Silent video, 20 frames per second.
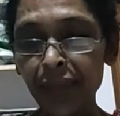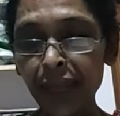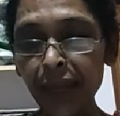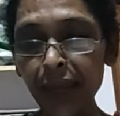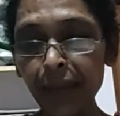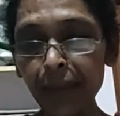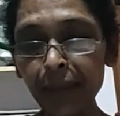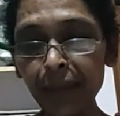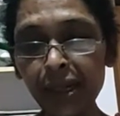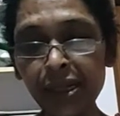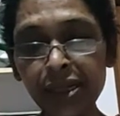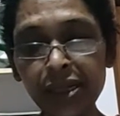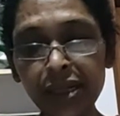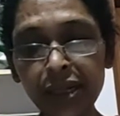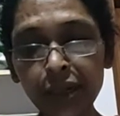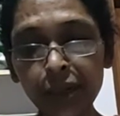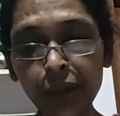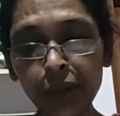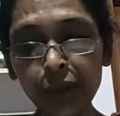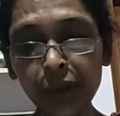A
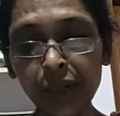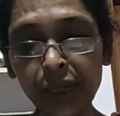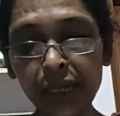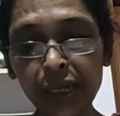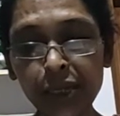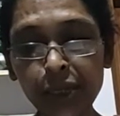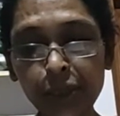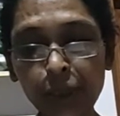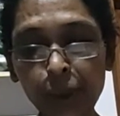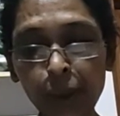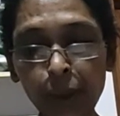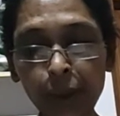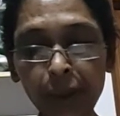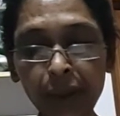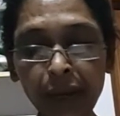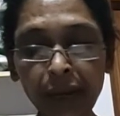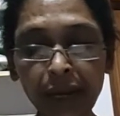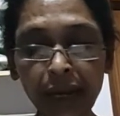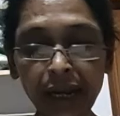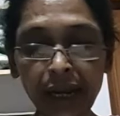person who is
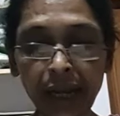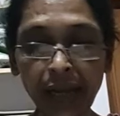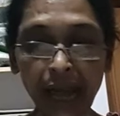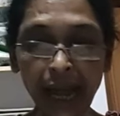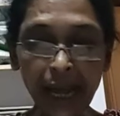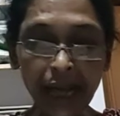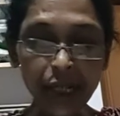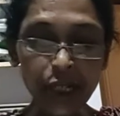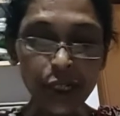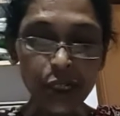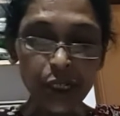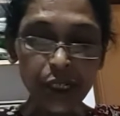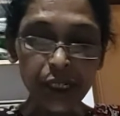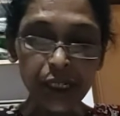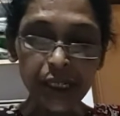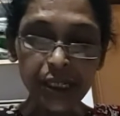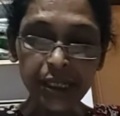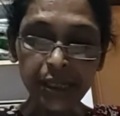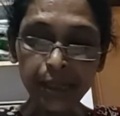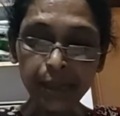overly
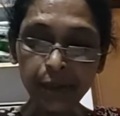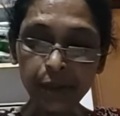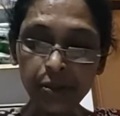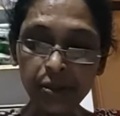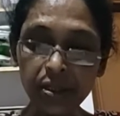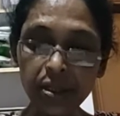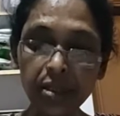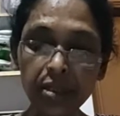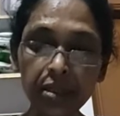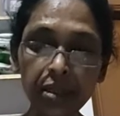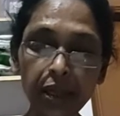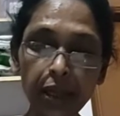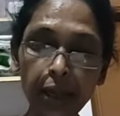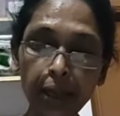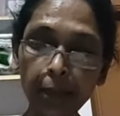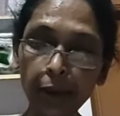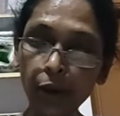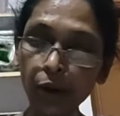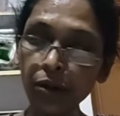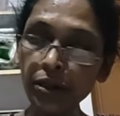anxious
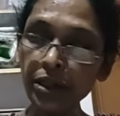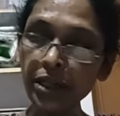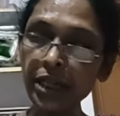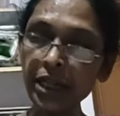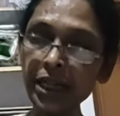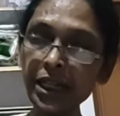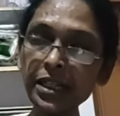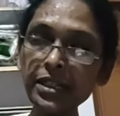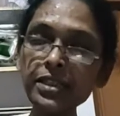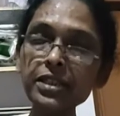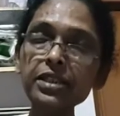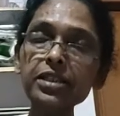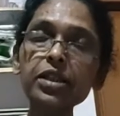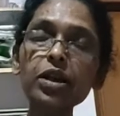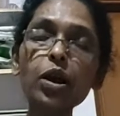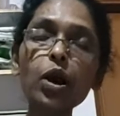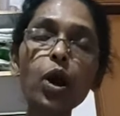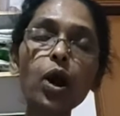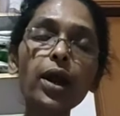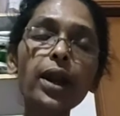about his
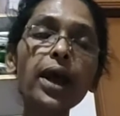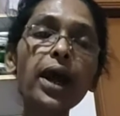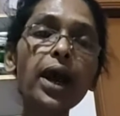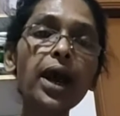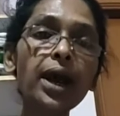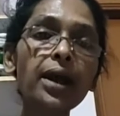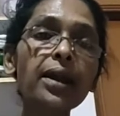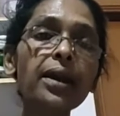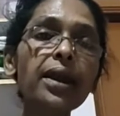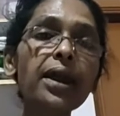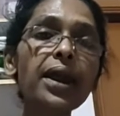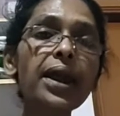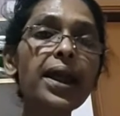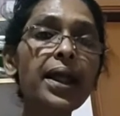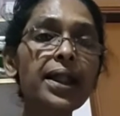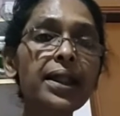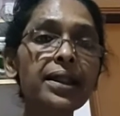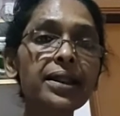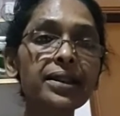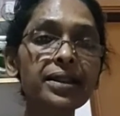or her
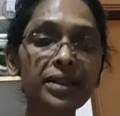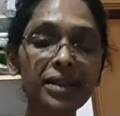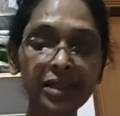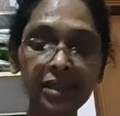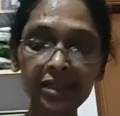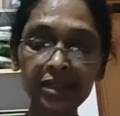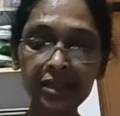health.